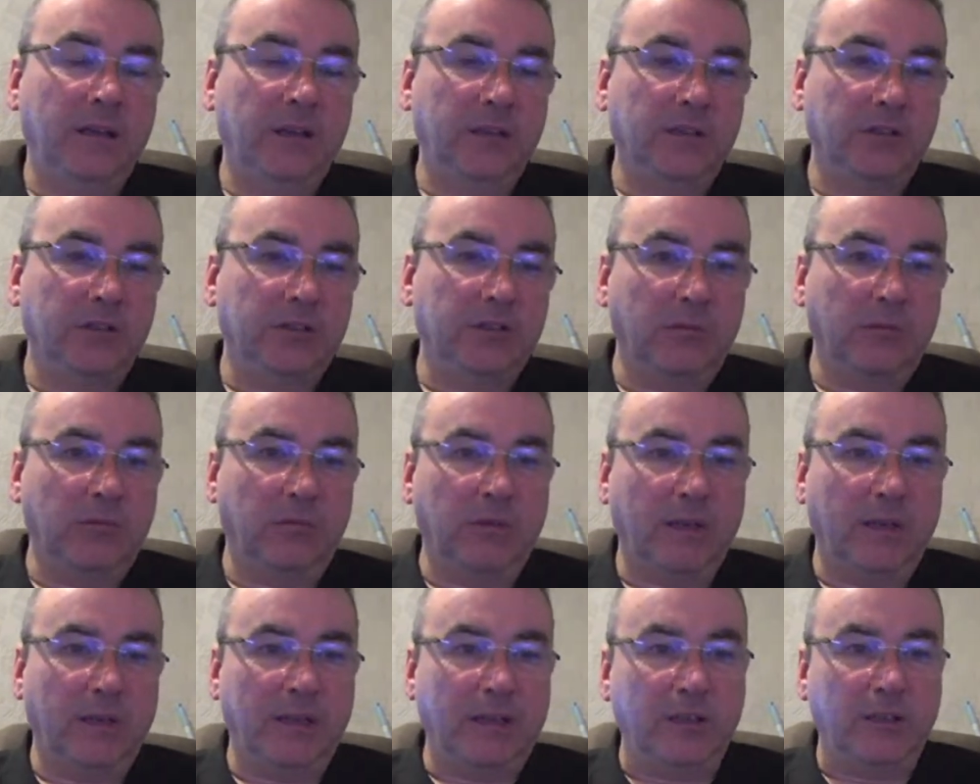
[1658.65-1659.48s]

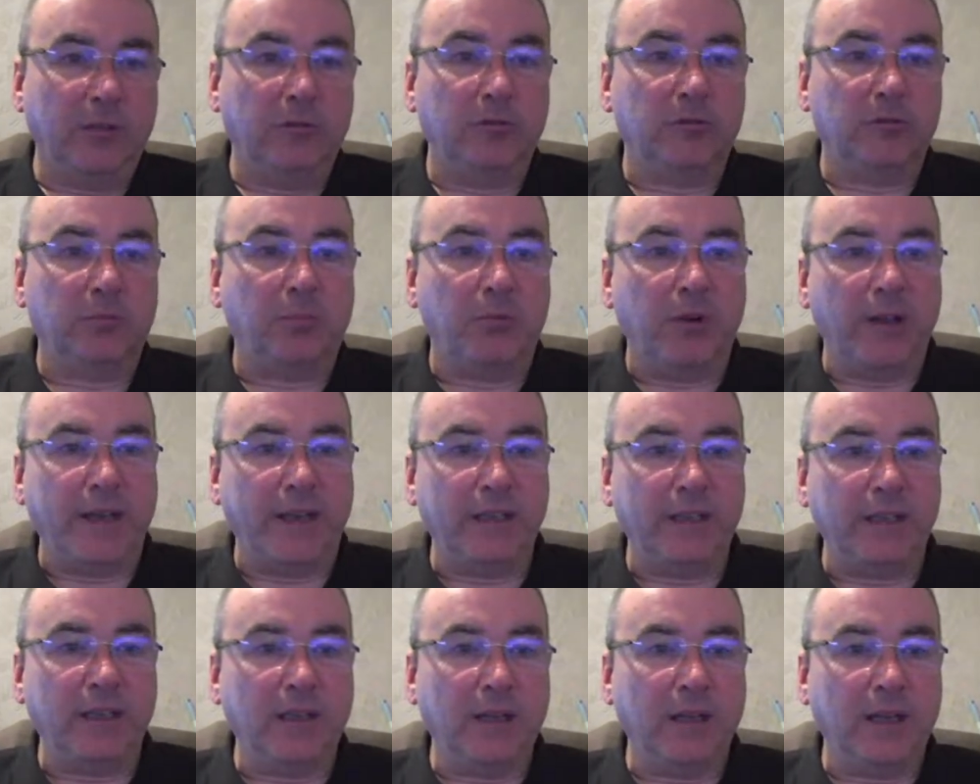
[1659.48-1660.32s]
so I use
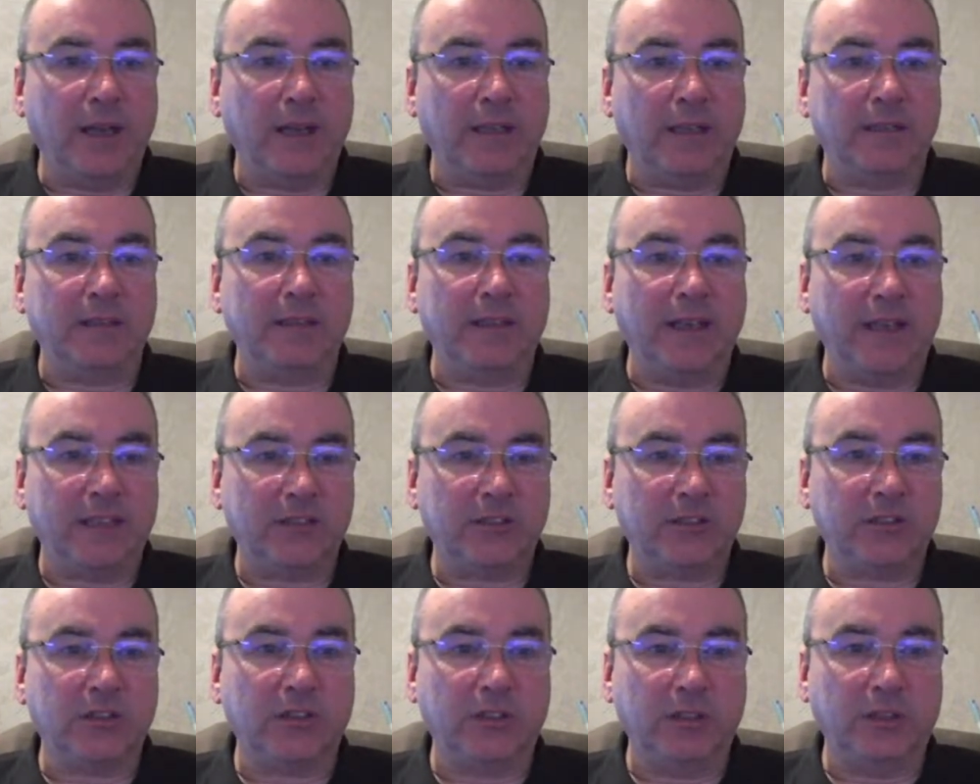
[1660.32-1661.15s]
braid, and
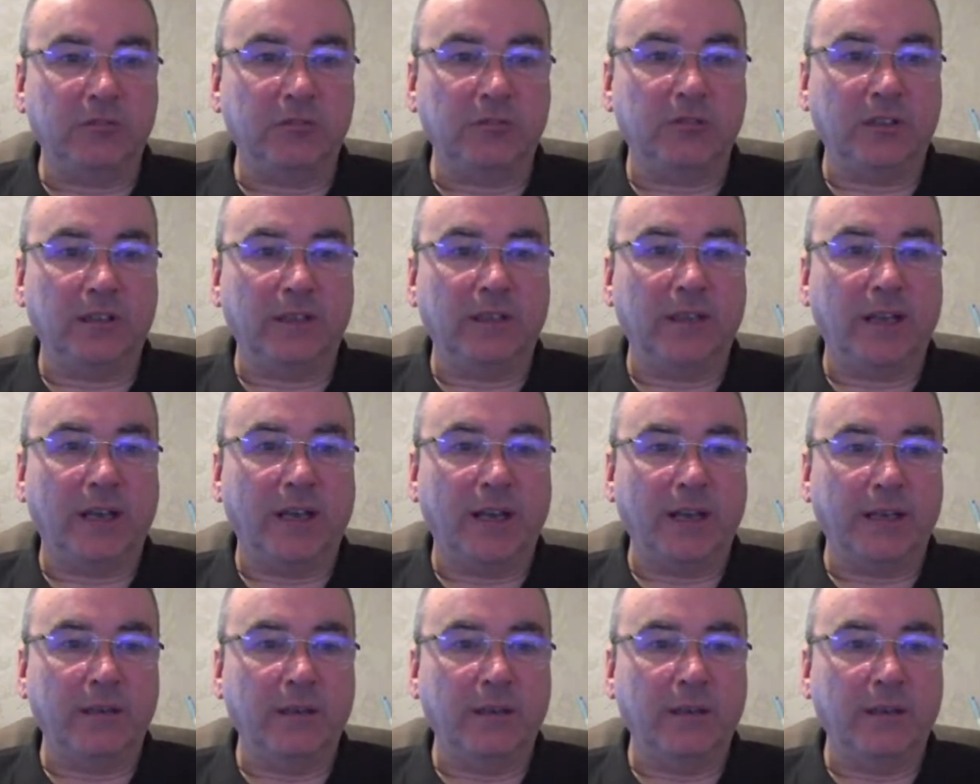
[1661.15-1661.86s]
yes, I use an inline.